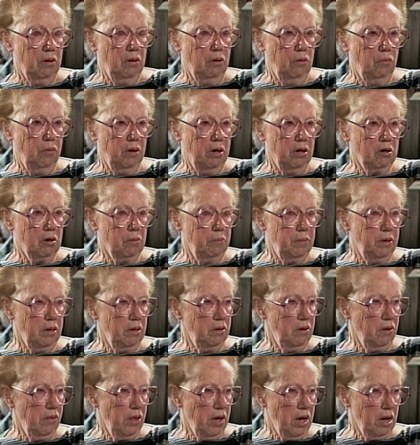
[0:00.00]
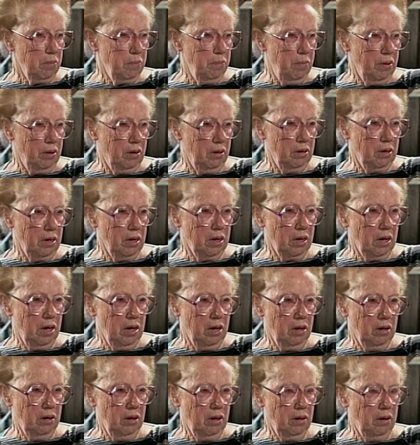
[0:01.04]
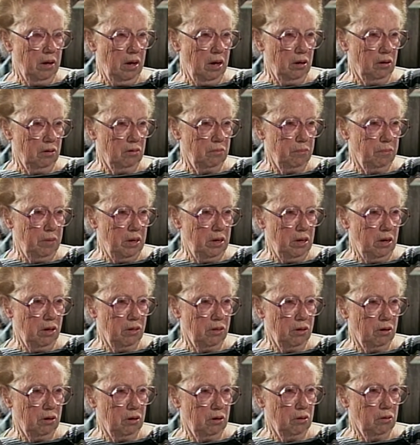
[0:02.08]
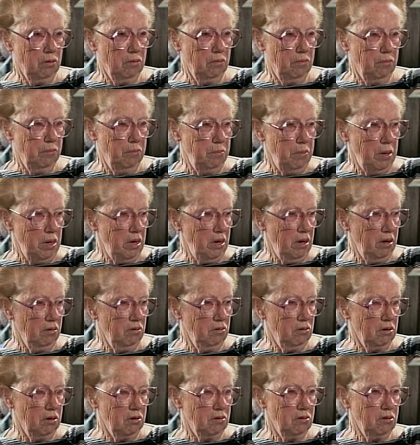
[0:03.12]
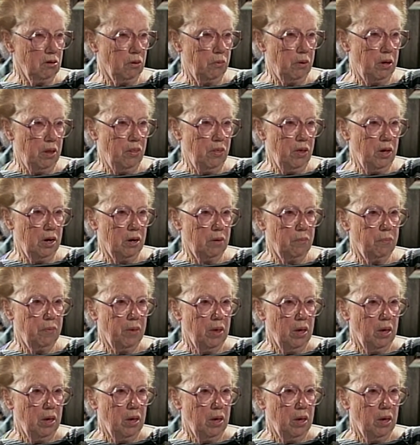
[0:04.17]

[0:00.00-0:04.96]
welcomed into that building and held many of their meetings and so on there.